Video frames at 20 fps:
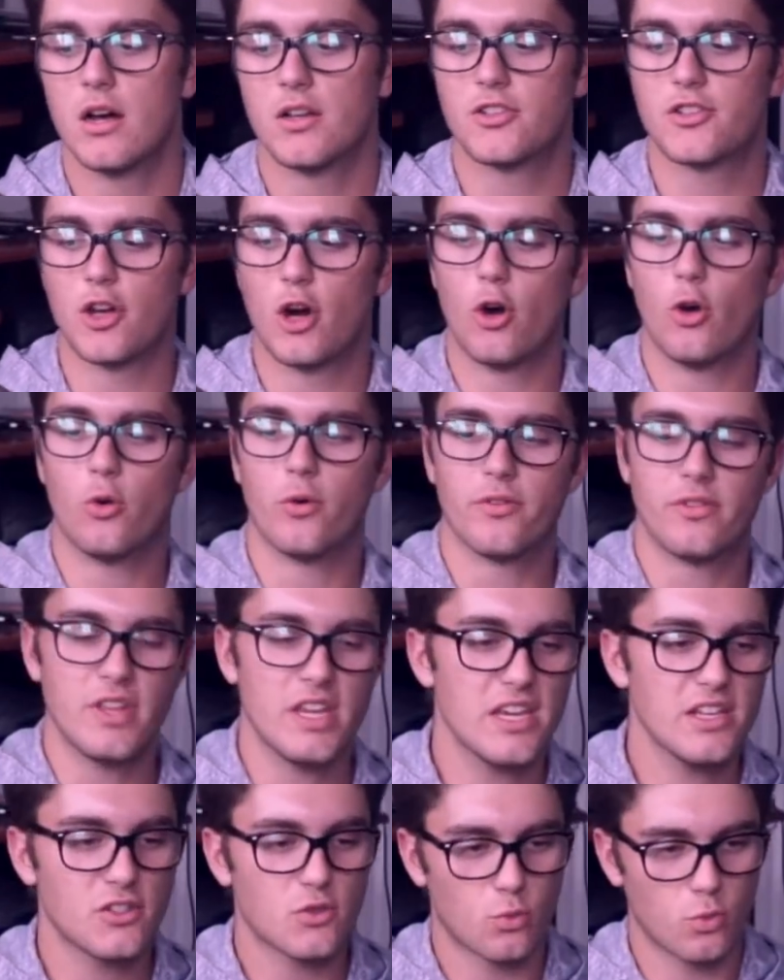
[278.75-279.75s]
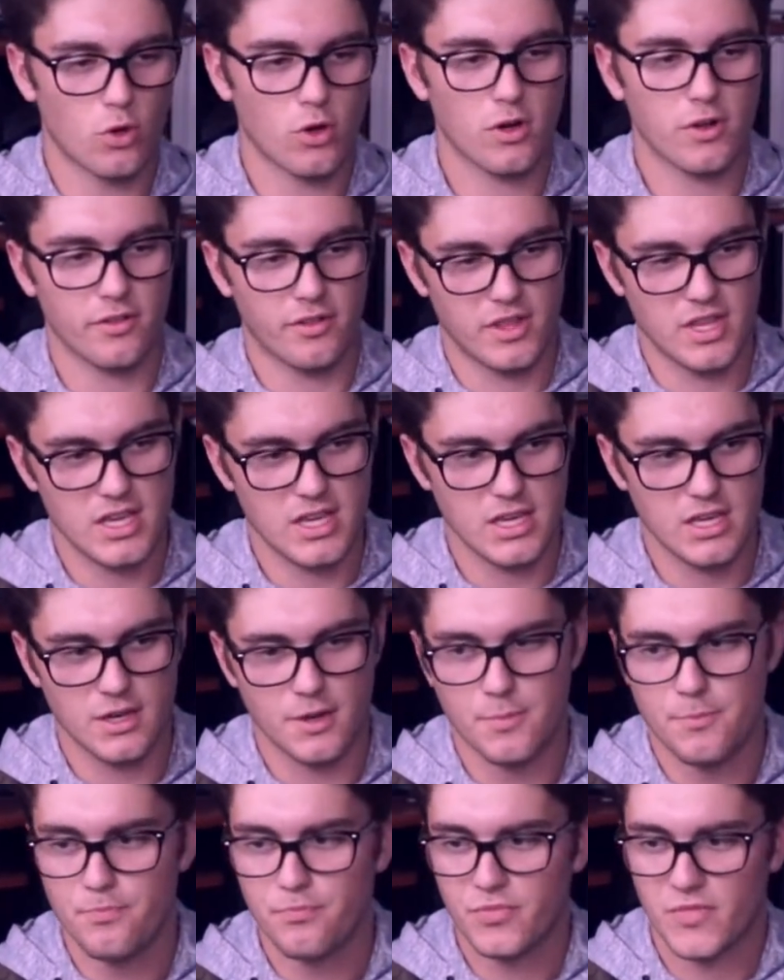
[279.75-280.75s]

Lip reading: So this was the